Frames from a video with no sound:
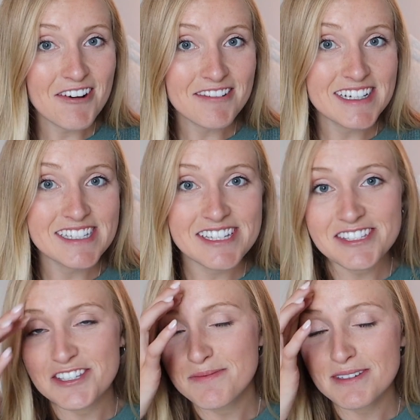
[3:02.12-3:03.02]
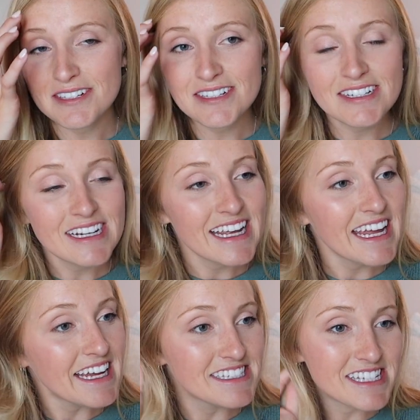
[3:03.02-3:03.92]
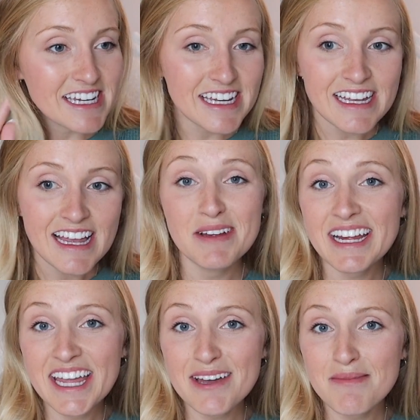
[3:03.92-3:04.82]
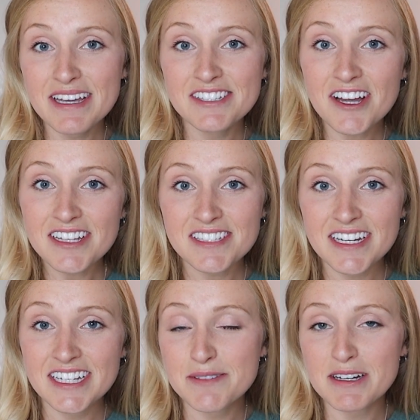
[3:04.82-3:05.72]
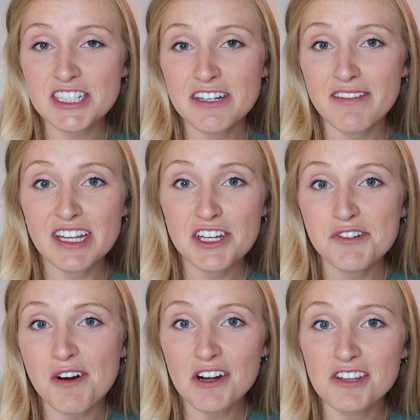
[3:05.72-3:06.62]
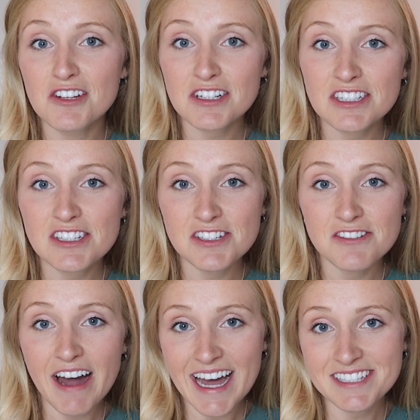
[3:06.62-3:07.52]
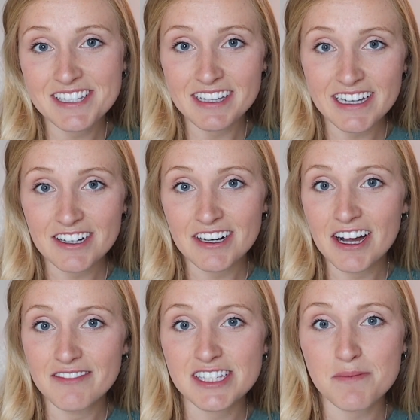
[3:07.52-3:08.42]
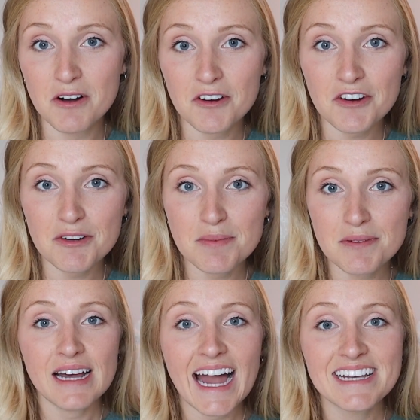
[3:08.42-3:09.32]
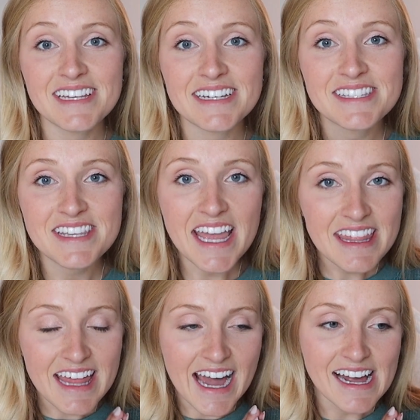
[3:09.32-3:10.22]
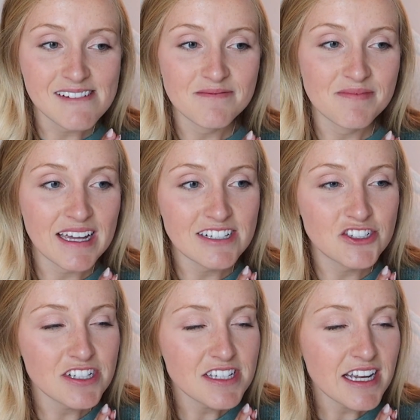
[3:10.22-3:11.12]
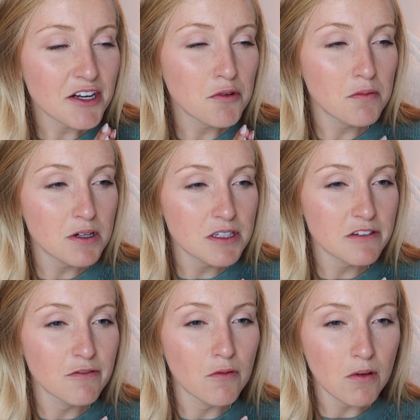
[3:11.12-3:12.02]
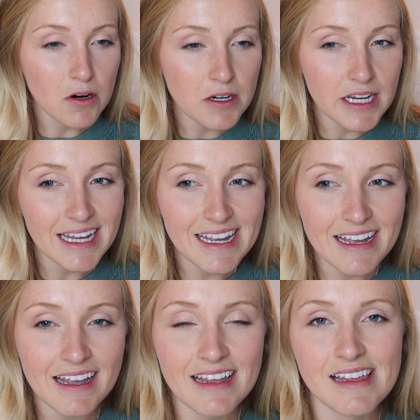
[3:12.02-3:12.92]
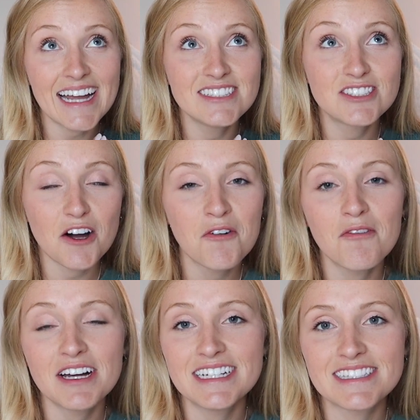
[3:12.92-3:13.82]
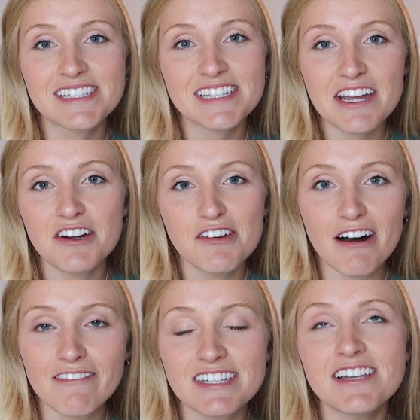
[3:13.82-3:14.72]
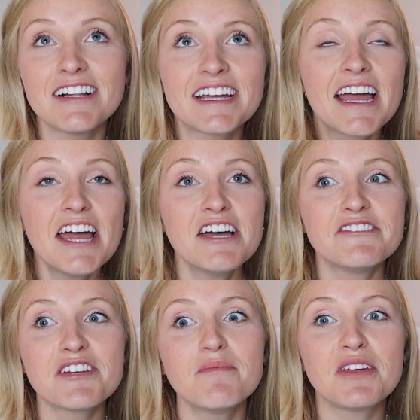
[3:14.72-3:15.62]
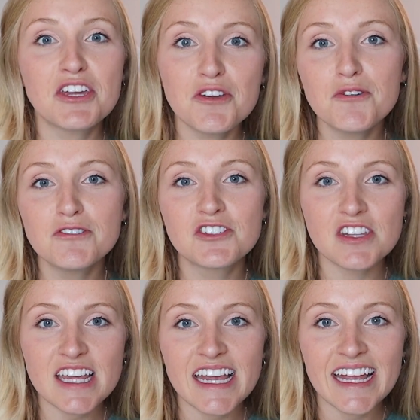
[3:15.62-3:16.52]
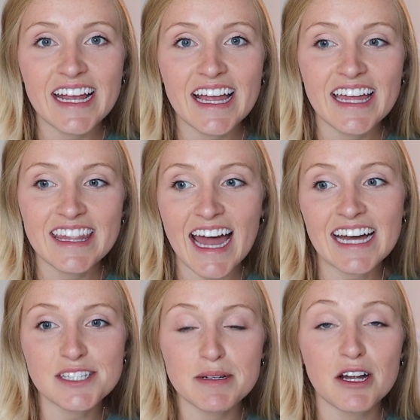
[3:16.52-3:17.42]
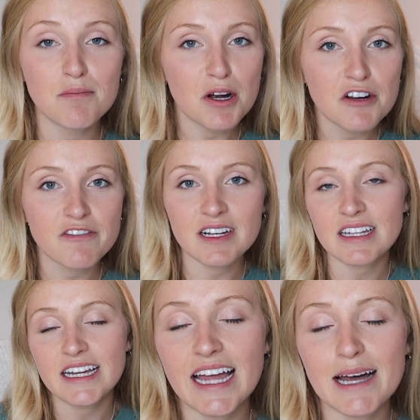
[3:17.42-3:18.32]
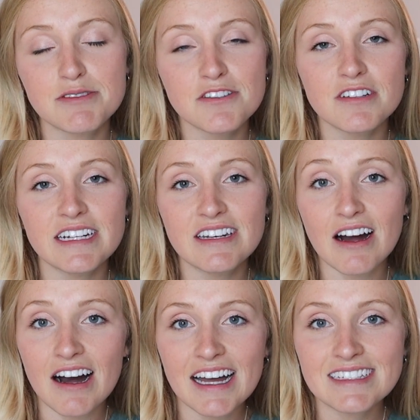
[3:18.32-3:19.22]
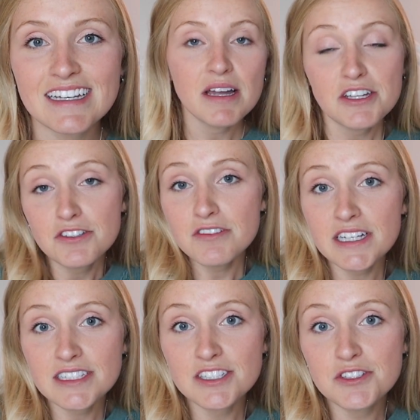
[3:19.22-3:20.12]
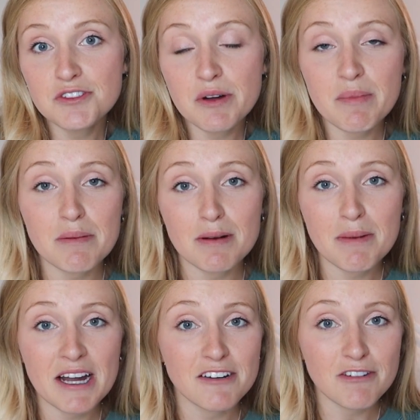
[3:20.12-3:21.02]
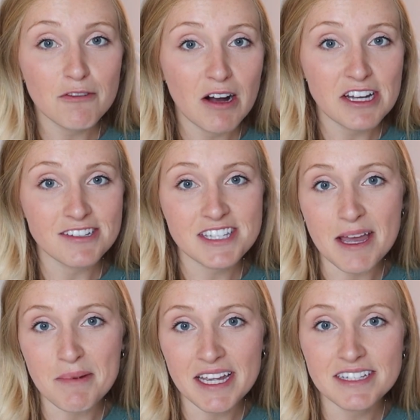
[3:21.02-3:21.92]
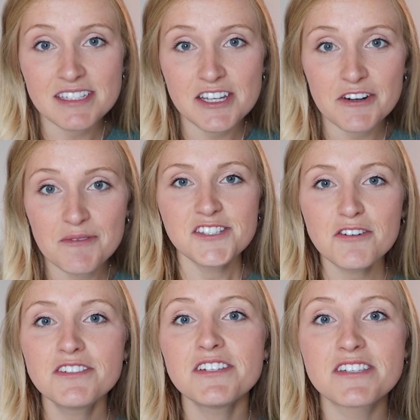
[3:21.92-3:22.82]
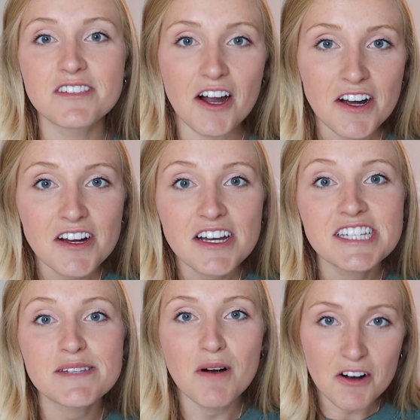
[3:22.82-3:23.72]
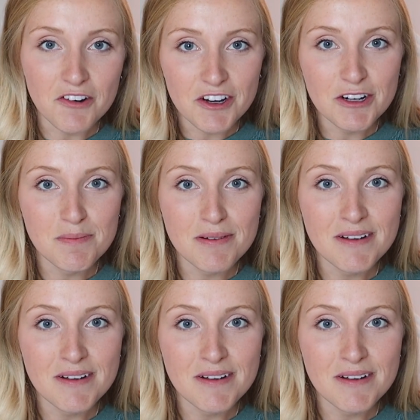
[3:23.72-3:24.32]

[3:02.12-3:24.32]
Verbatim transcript: always super easy and it can be exhausting, especially when you are looked to as the leader of a small group. But as I say that, that is just like a word of warning. I don't want it to scare you off. It's not like some huge thing that has to be done perfectly. Absolutely not. But you do need to be prepared for what what you're stepping into. So to start a small group,